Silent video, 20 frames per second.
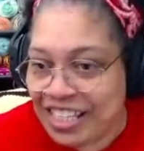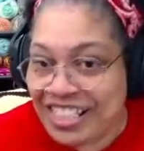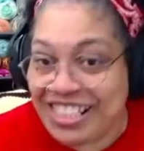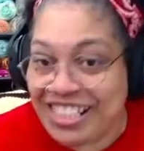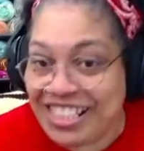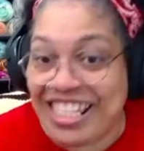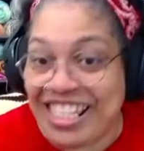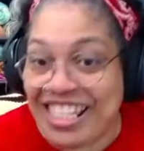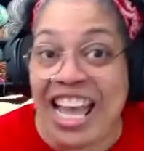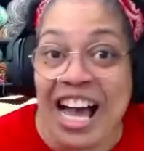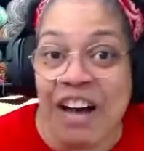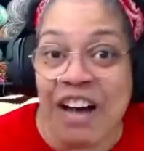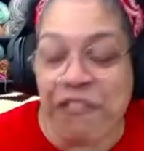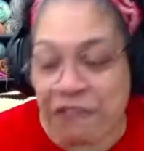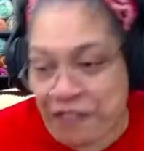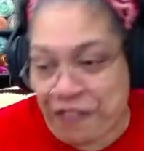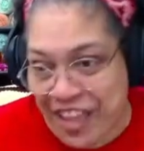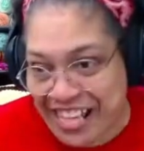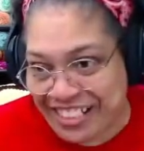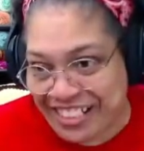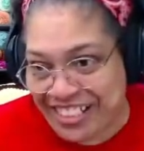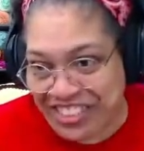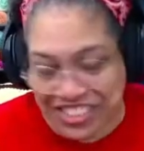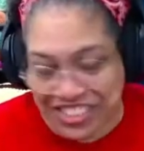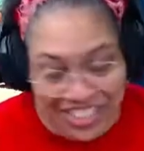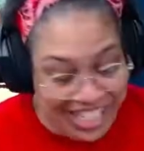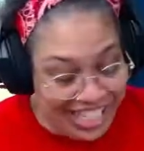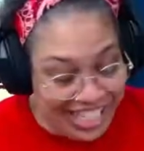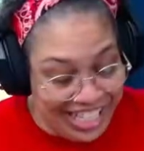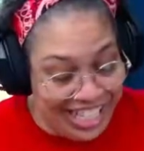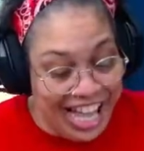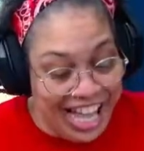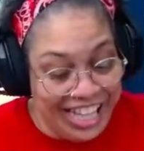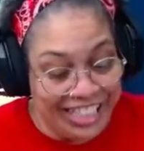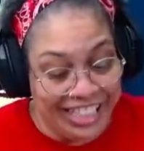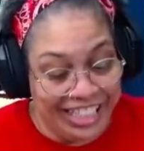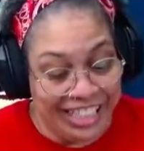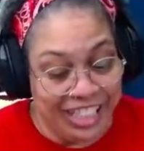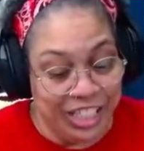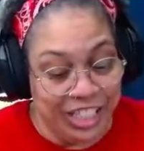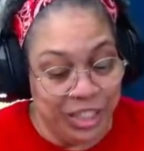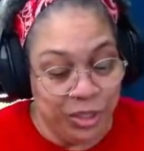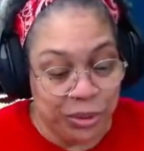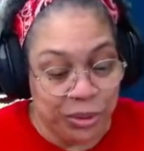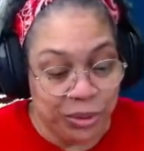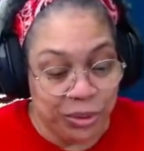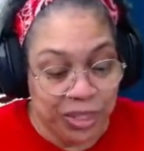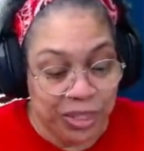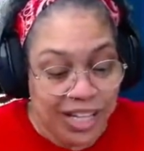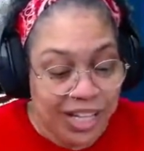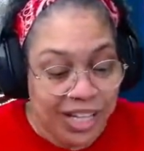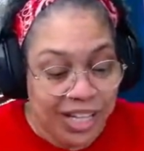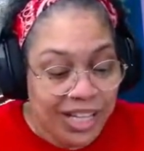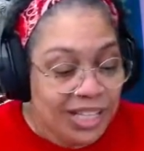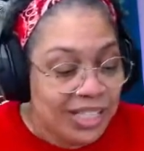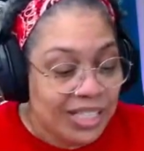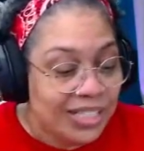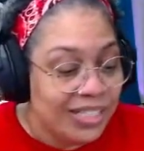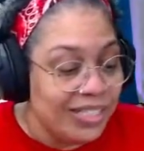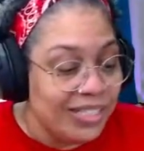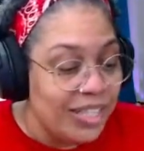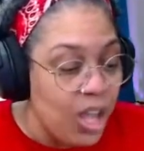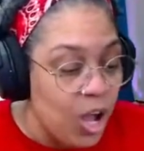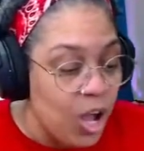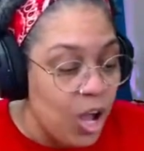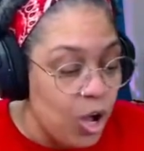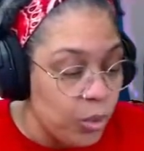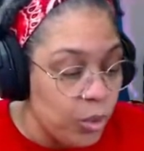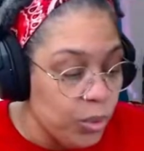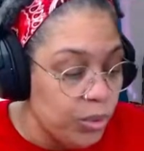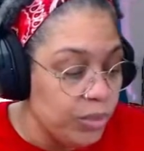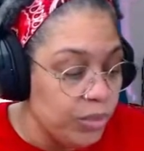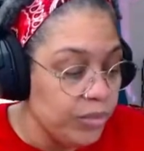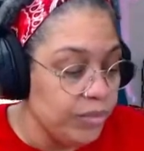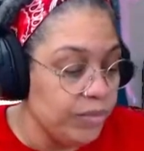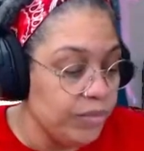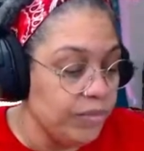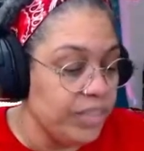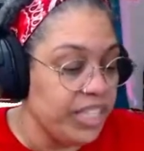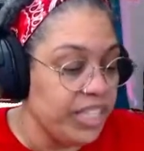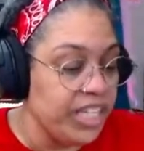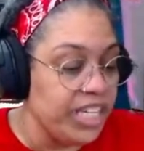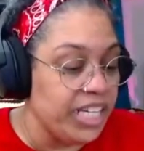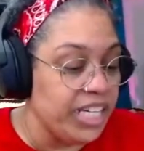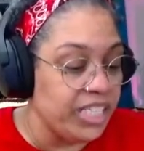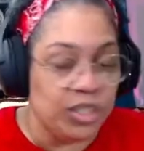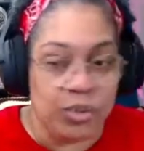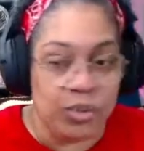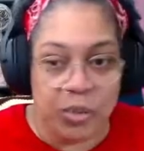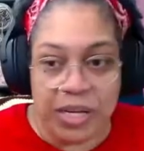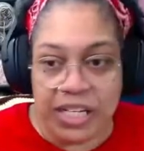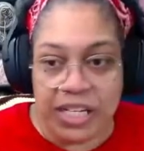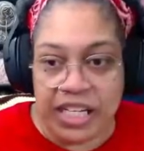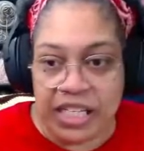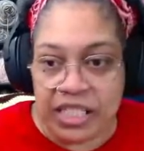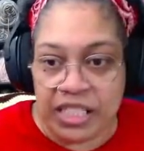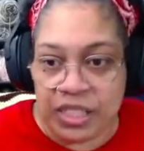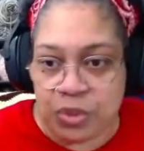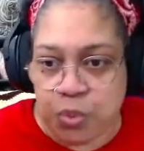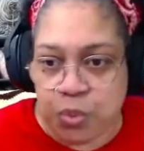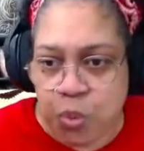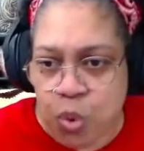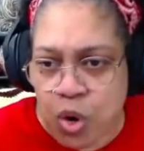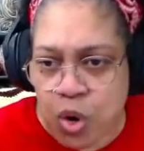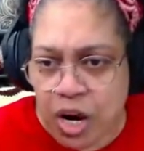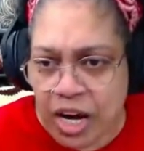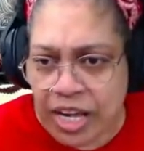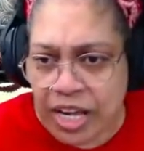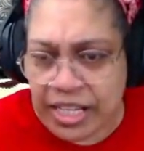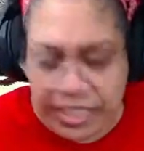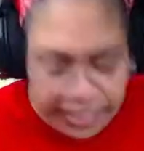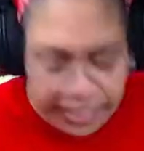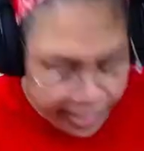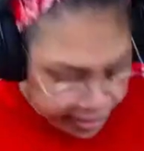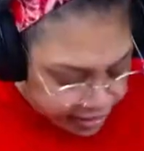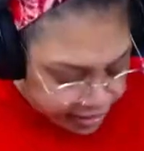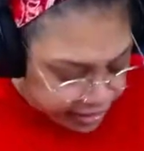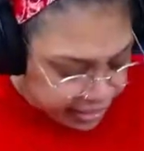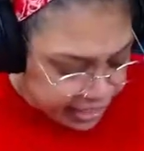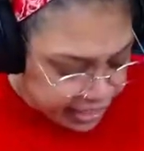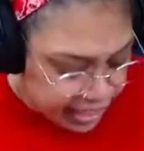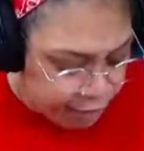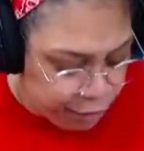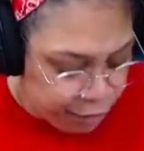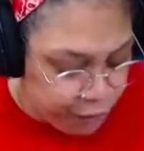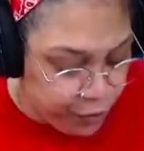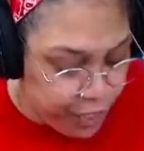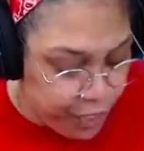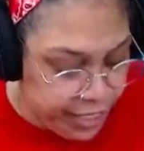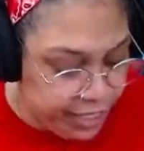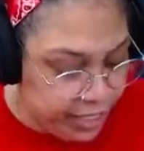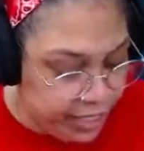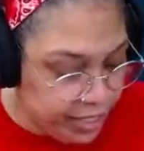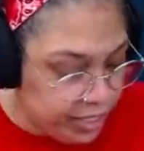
Yeah, fantasy like you. So this one is one. They're different.